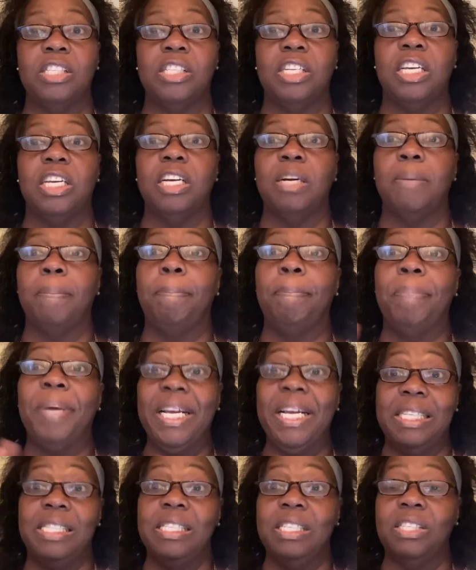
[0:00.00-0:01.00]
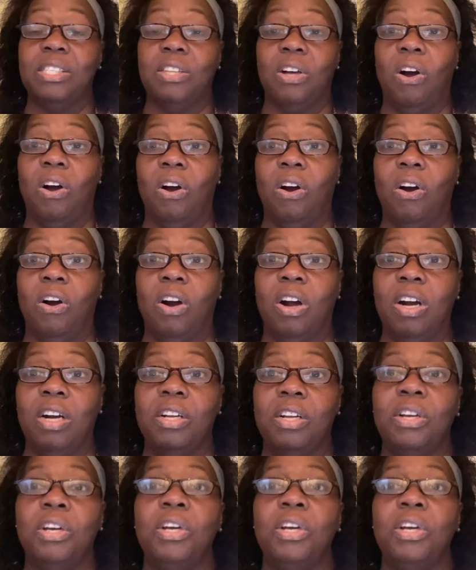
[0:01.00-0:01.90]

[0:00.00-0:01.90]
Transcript: to get a business card,